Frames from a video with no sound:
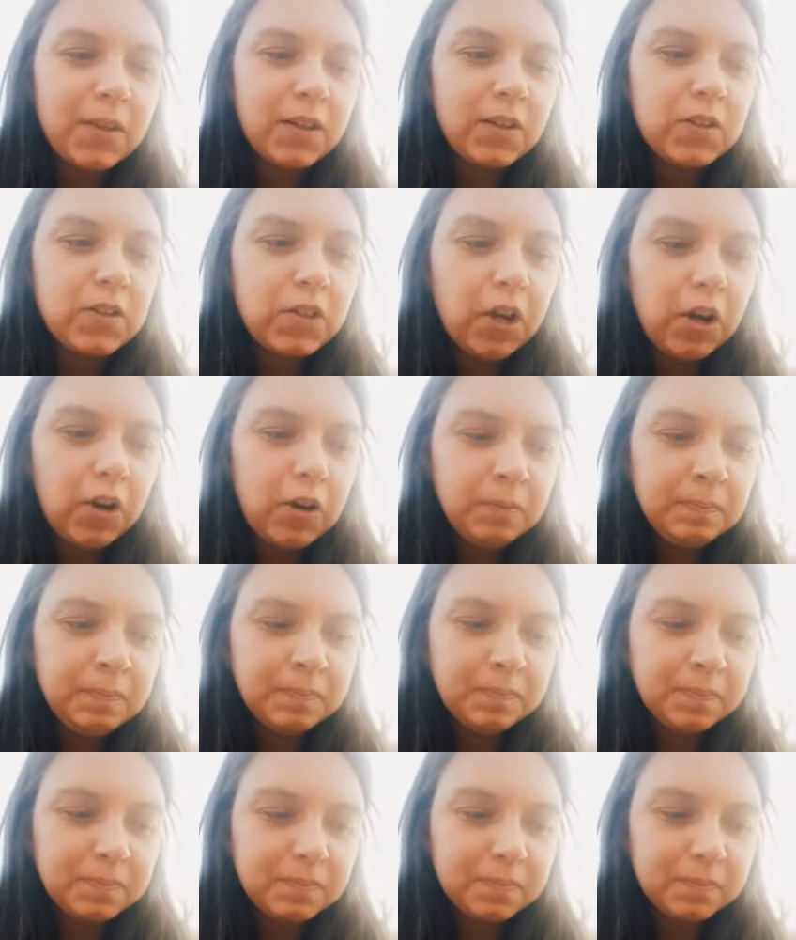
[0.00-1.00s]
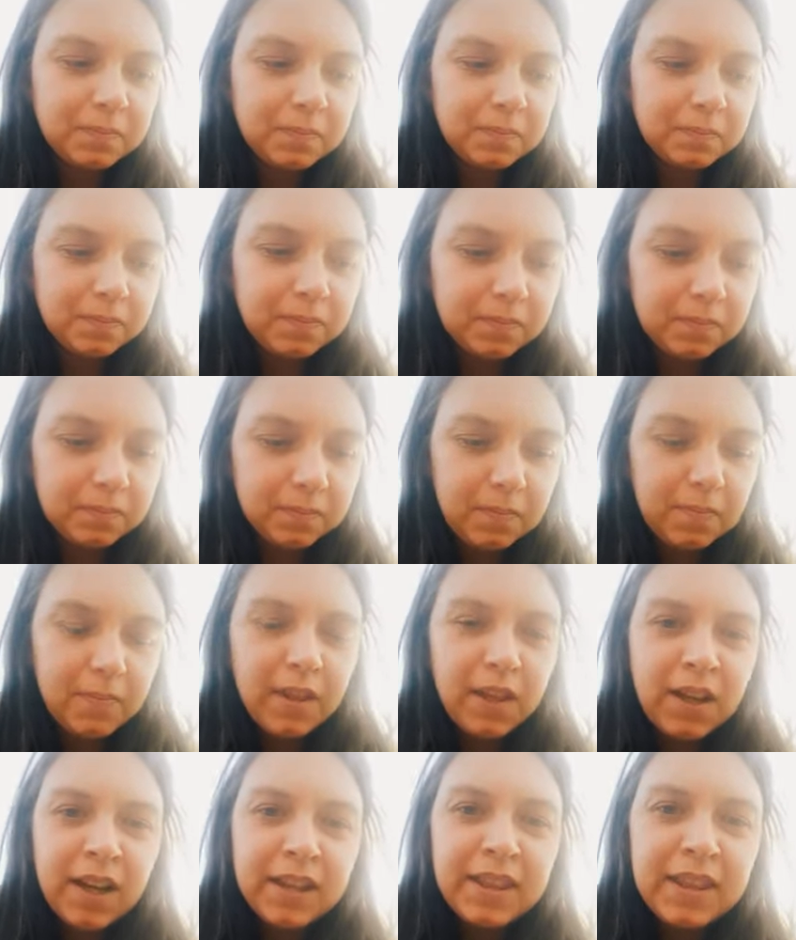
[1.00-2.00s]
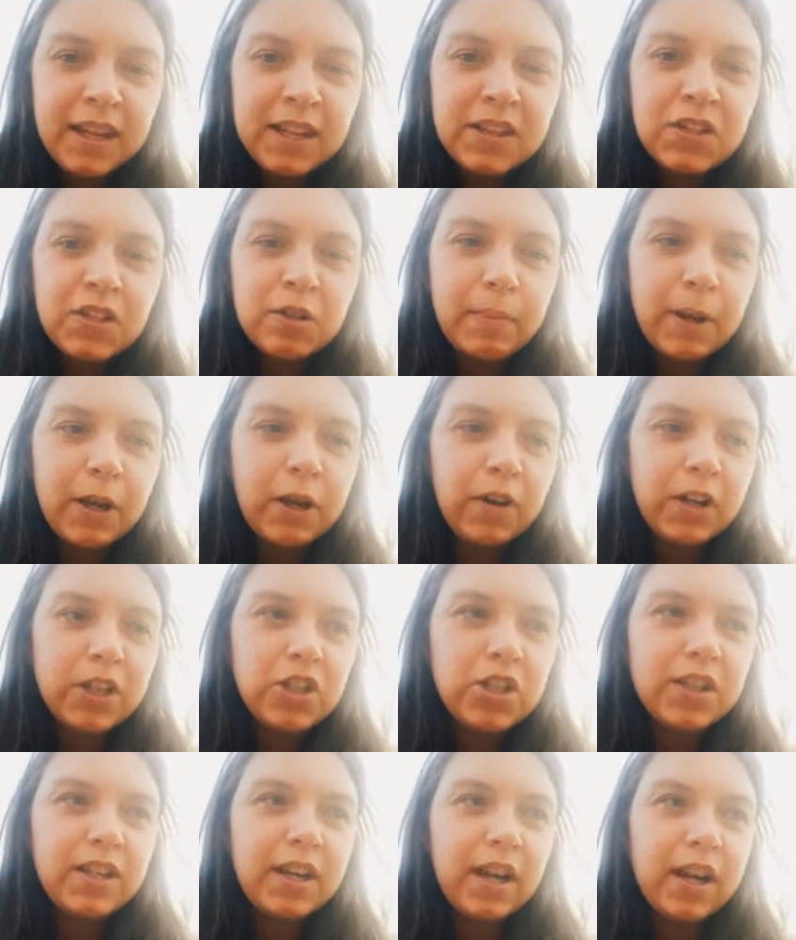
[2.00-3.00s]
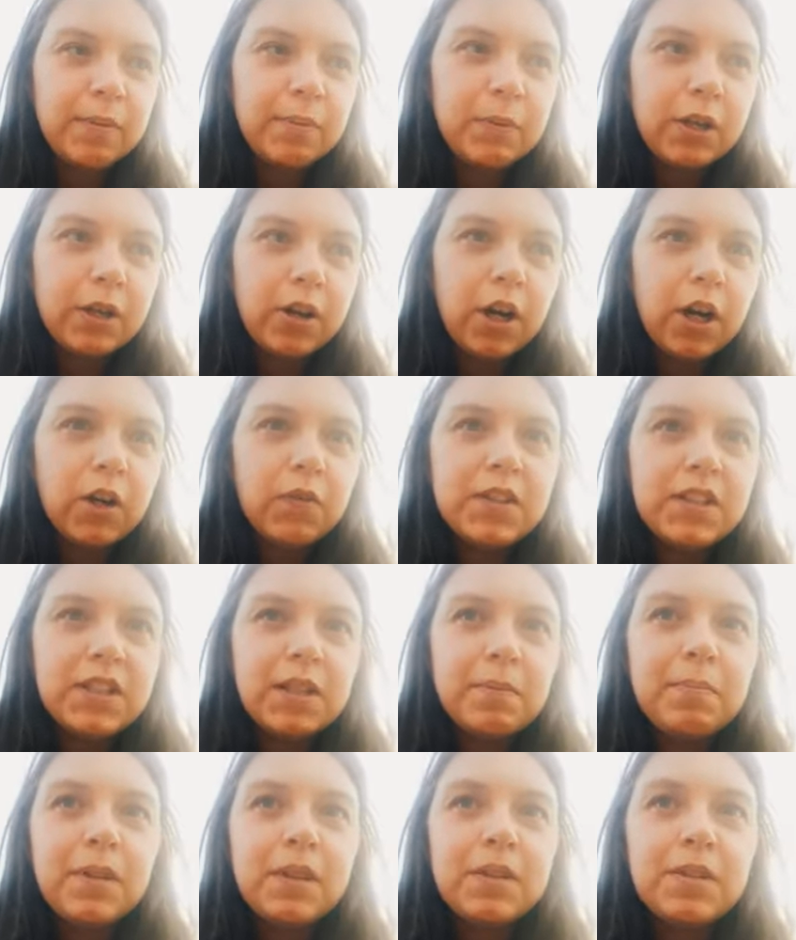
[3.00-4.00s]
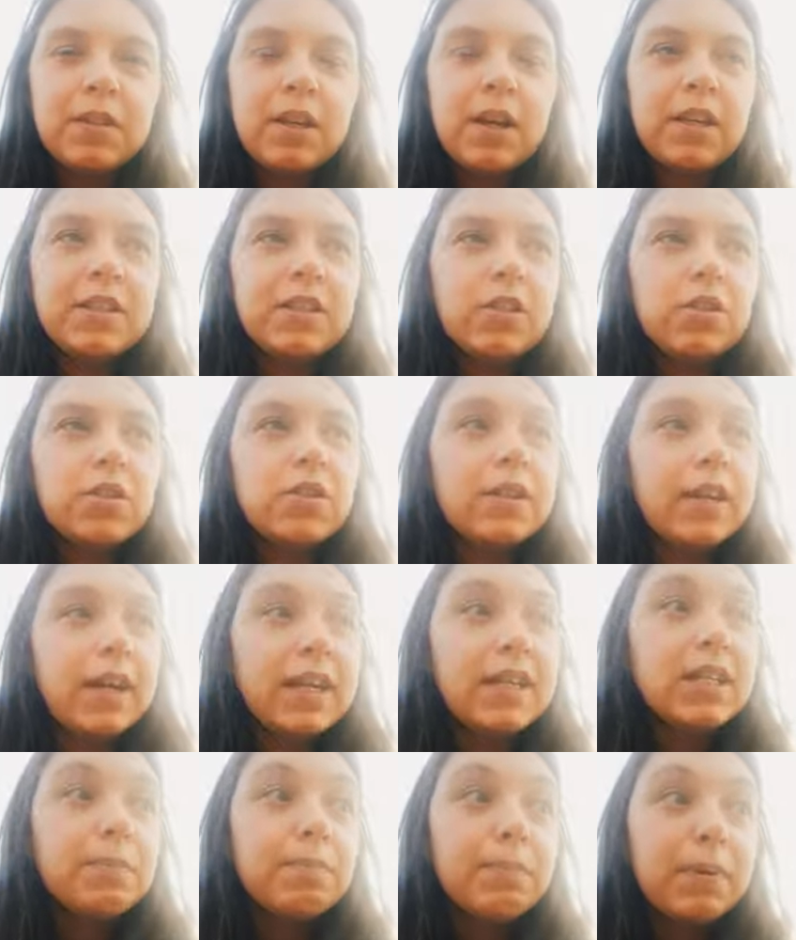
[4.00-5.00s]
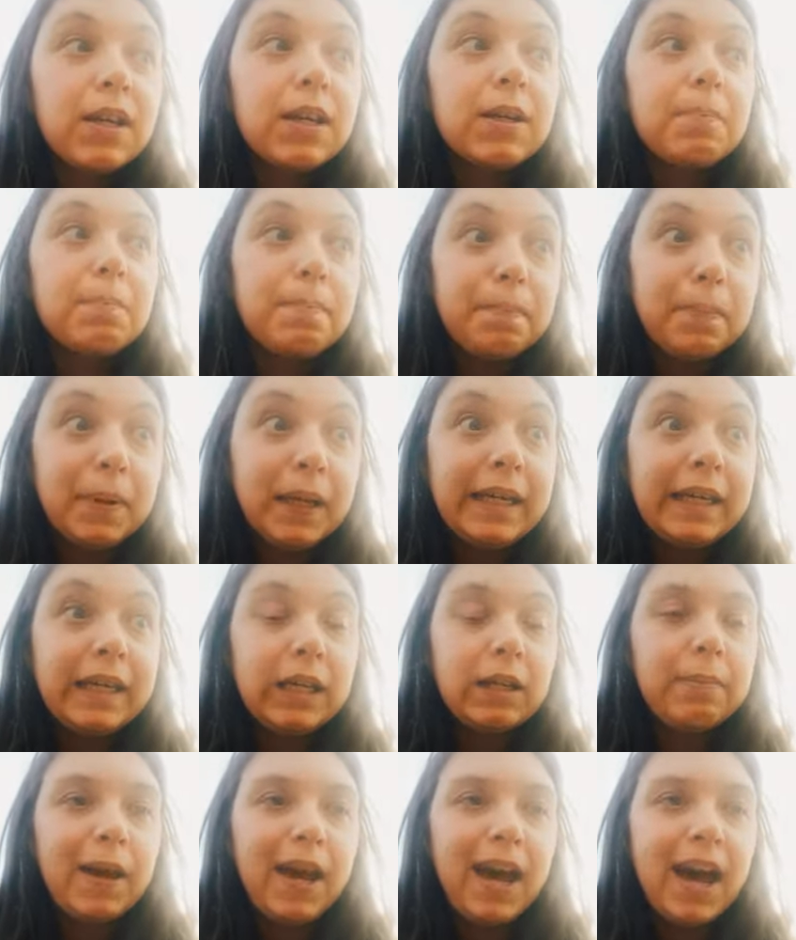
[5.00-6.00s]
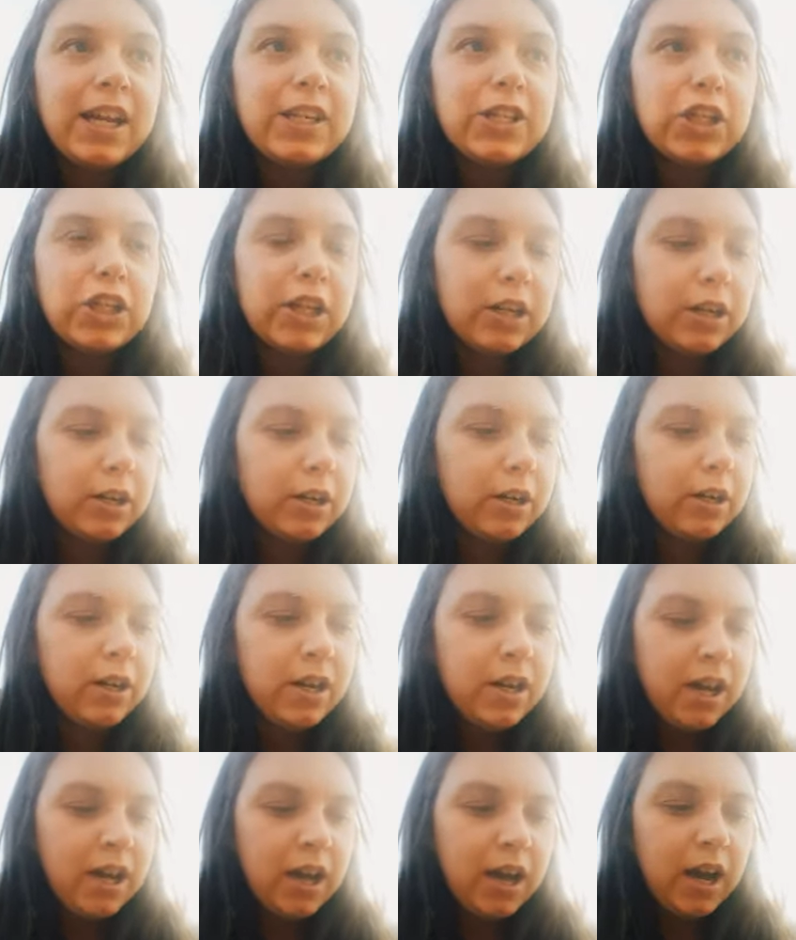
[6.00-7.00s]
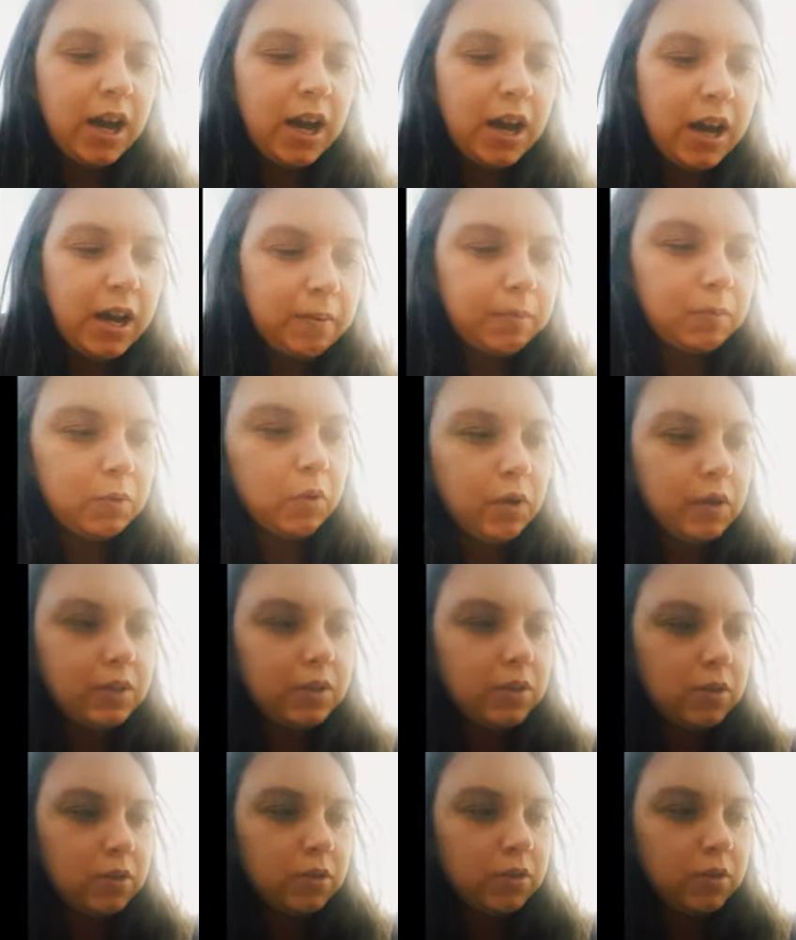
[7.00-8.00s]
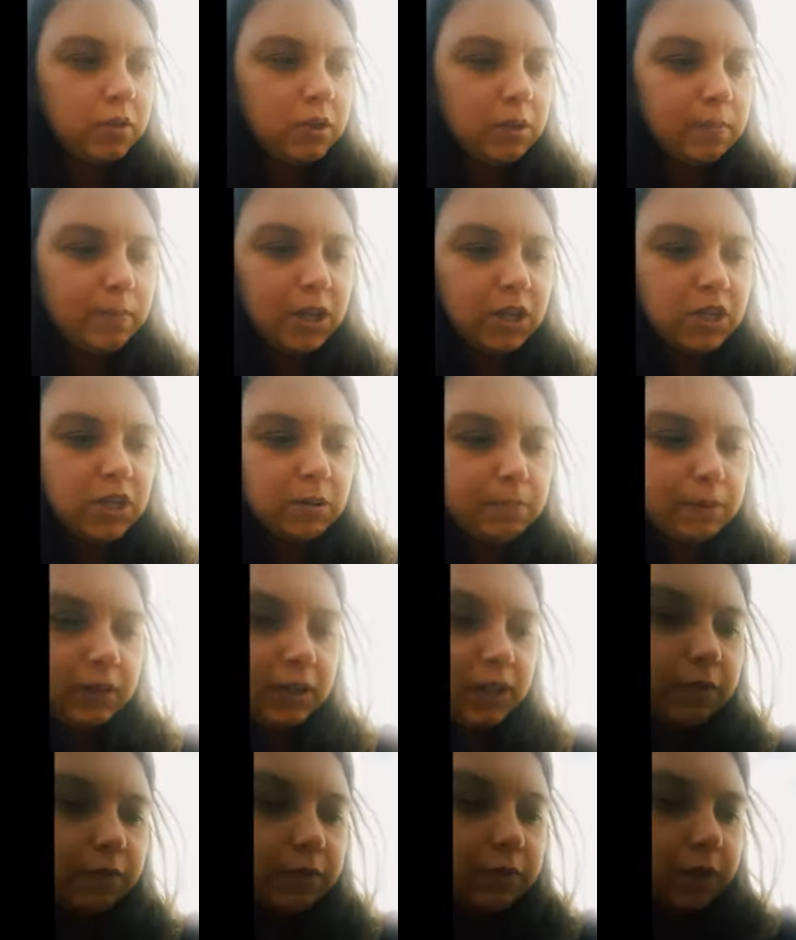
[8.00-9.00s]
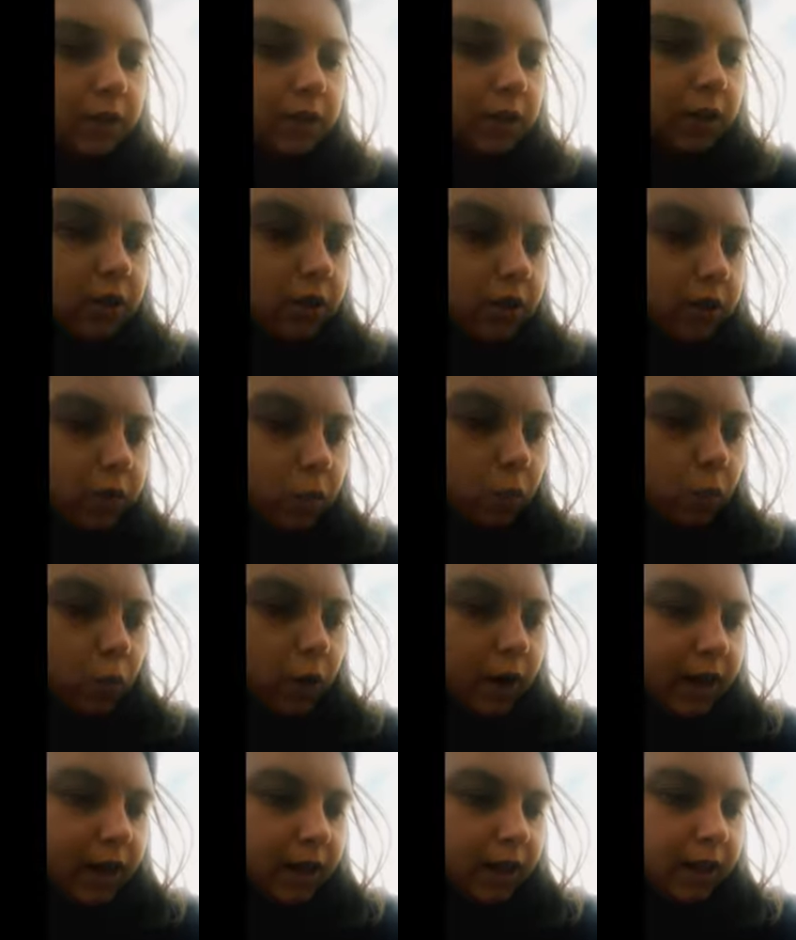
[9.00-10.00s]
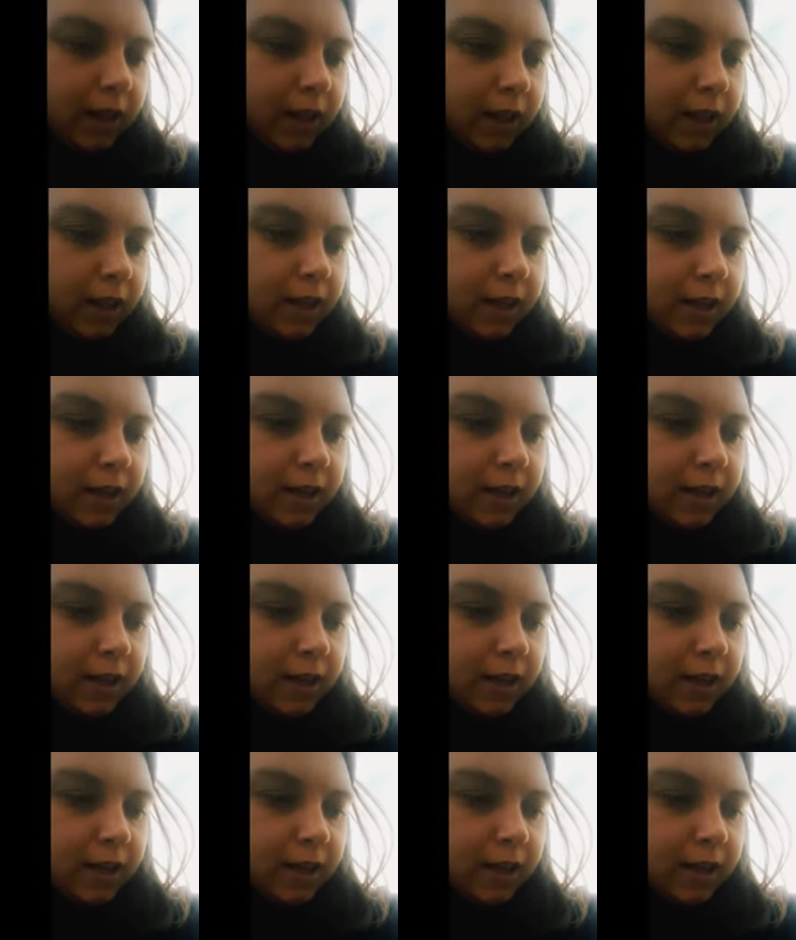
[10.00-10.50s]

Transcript: So got the answer to my question. I'm going to harvest them because there's a nice big patch here. I'm going to smash up a leaf really well.